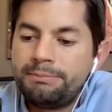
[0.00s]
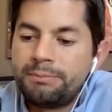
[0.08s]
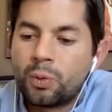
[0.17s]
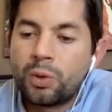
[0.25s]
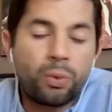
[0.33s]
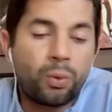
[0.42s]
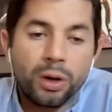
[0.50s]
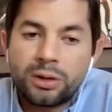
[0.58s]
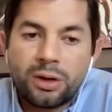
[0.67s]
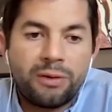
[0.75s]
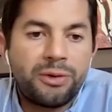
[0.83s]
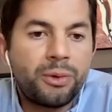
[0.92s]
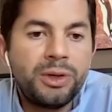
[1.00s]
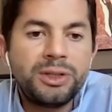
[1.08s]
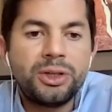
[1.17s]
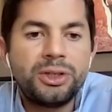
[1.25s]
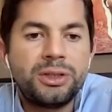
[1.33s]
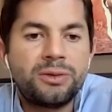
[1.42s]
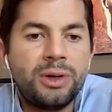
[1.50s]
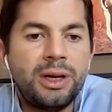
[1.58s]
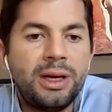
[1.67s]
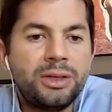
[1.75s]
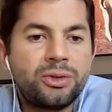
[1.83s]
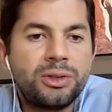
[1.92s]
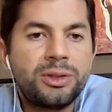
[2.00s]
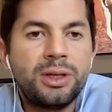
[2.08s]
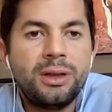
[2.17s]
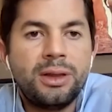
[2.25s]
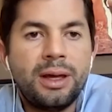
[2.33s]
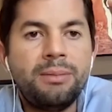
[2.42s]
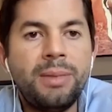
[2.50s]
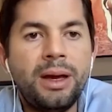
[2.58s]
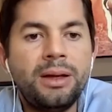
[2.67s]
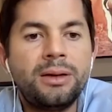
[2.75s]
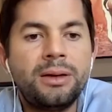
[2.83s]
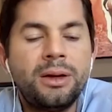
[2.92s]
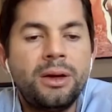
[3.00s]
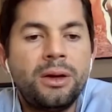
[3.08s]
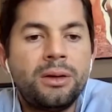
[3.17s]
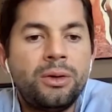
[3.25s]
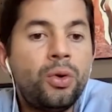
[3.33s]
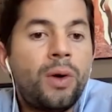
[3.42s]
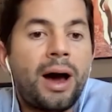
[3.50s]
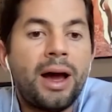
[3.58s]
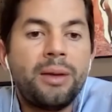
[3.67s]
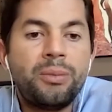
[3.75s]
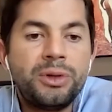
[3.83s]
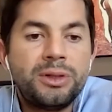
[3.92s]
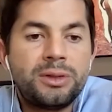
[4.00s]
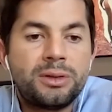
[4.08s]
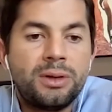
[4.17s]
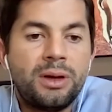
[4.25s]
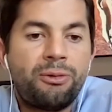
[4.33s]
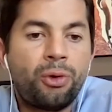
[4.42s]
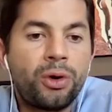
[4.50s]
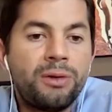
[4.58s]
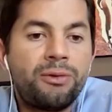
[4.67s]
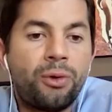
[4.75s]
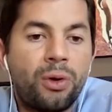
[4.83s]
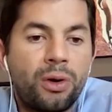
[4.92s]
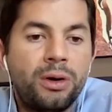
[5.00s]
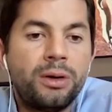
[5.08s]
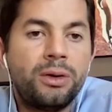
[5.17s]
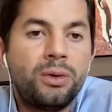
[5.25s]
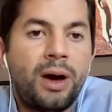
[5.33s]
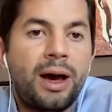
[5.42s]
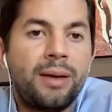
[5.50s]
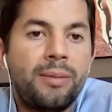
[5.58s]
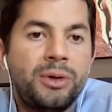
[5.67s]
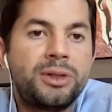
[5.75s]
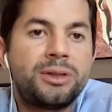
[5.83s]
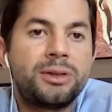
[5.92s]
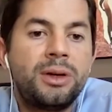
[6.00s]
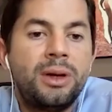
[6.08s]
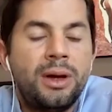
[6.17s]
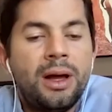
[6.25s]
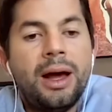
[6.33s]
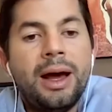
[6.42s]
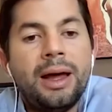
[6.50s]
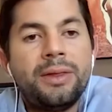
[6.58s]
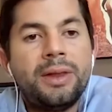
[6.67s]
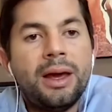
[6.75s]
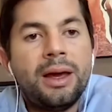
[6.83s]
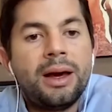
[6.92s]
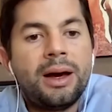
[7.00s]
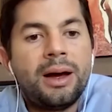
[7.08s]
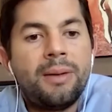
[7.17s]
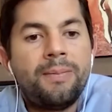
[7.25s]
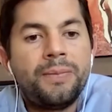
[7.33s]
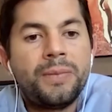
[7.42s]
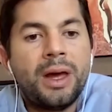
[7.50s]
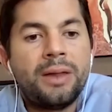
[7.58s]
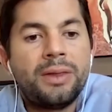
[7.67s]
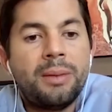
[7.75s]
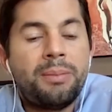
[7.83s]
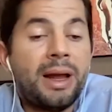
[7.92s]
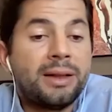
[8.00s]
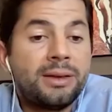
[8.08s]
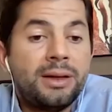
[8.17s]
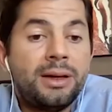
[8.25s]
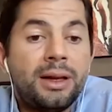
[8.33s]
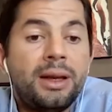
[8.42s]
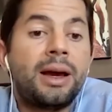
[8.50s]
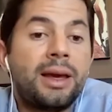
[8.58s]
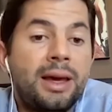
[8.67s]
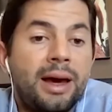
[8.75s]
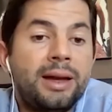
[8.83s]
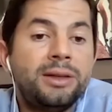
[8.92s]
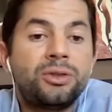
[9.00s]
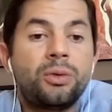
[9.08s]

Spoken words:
With World Coffee Research is really interesting. They made new hybrids, 44 new hybrids, and they planted it in Aquiares.